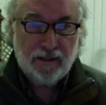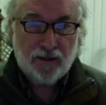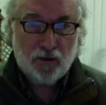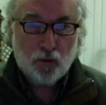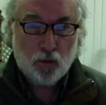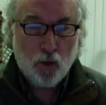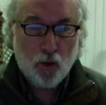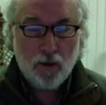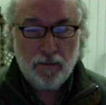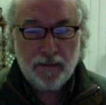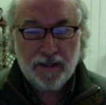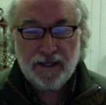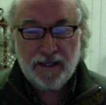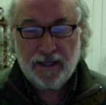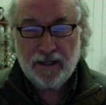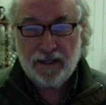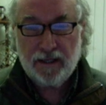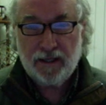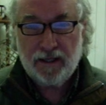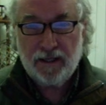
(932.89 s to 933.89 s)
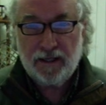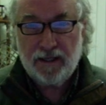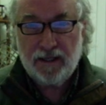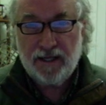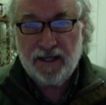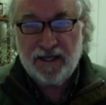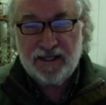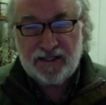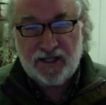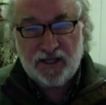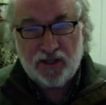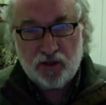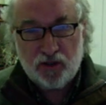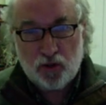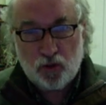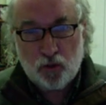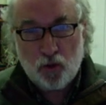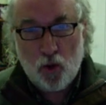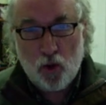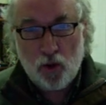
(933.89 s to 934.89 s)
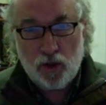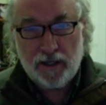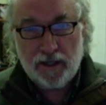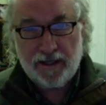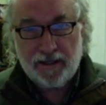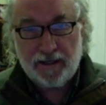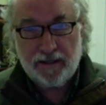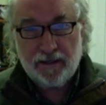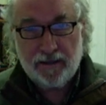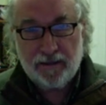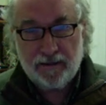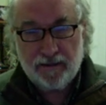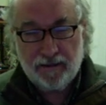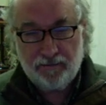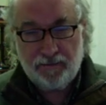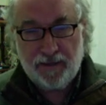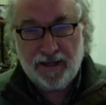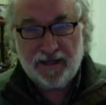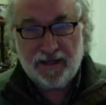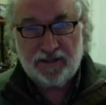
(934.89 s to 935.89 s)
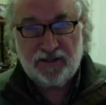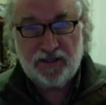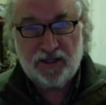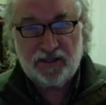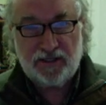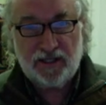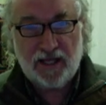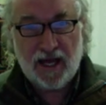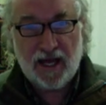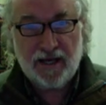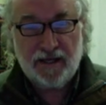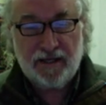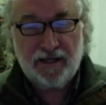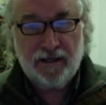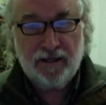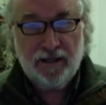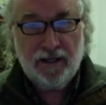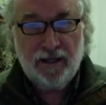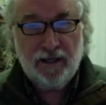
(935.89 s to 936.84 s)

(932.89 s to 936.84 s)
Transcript: The woman is controlling the beast, just like